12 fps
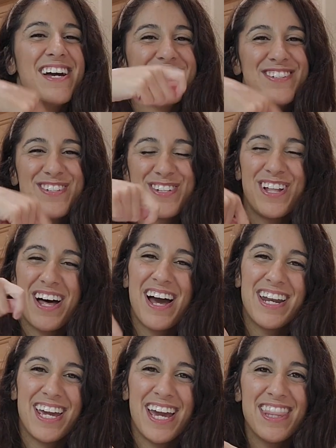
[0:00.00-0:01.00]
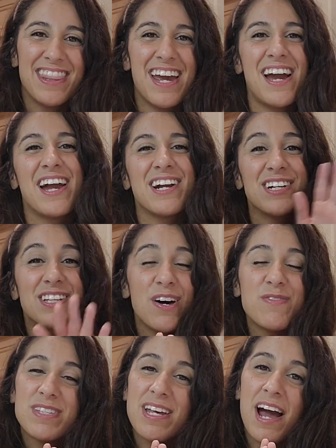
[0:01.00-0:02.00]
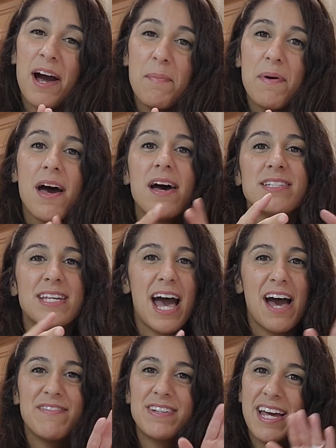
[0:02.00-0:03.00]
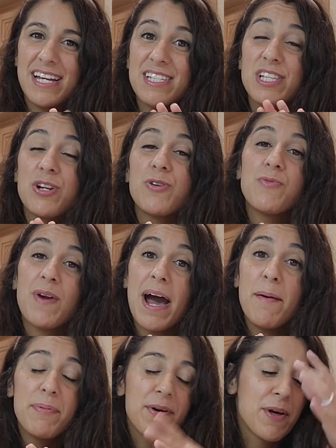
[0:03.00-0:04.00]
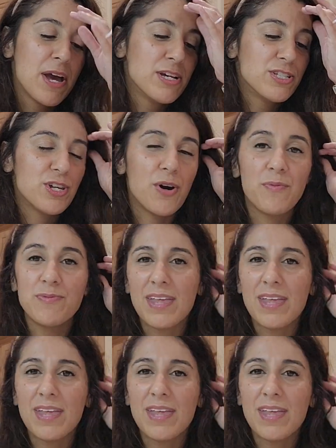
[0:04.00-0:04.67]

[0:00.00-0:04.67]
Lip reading: drizzle a honey in there, and close it up to have a nice little wrap. So